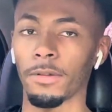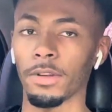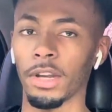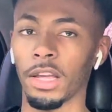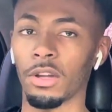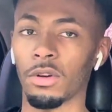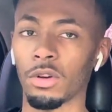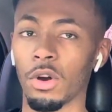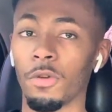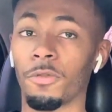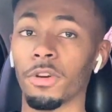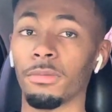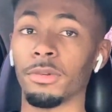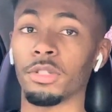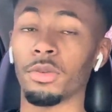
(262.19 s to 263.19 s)
They gonna go for
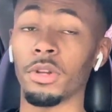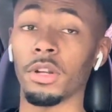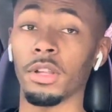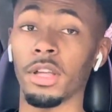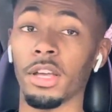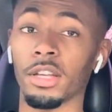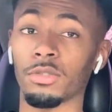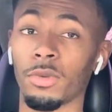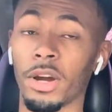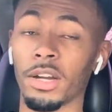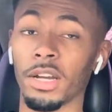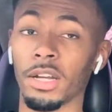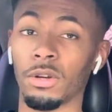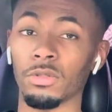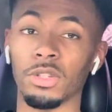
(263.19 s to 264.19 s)
the between the legs, right?
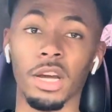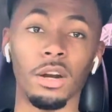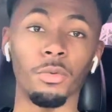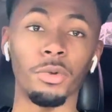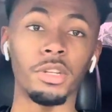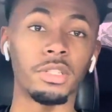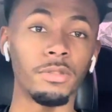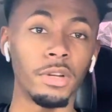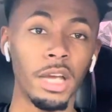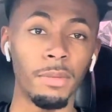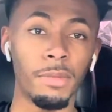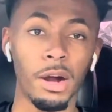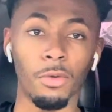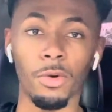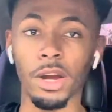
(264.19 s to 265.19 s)
They gonna try to reach at
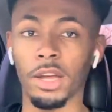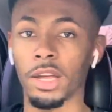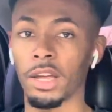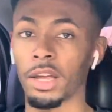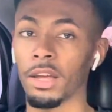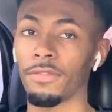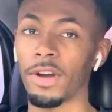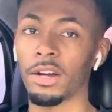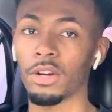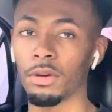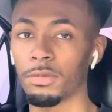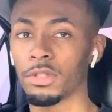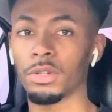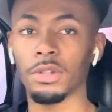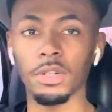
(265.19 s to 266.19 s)
my right hand. If I go
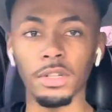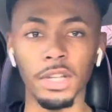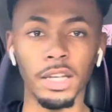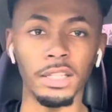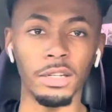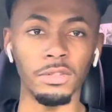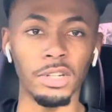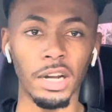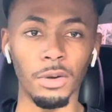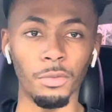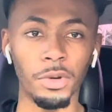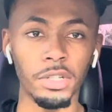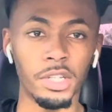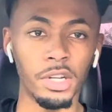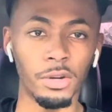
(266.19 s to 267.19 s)
between the legs, they gonna try to
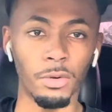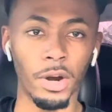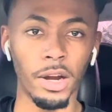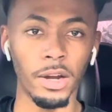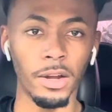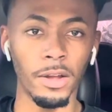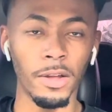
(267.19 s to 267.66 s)
reach here, right?